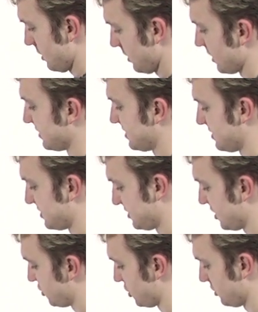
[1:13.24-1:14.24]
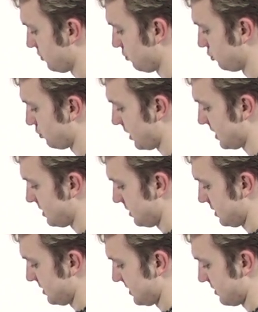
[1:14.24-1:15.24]
Okay, you can see the stitching all the way
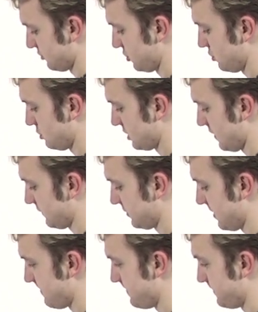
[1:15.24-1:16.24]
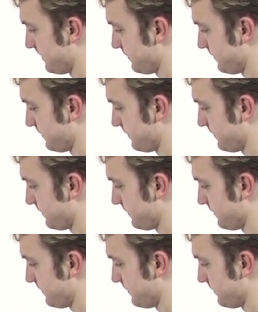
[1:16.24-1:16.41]
down to the cuffs then.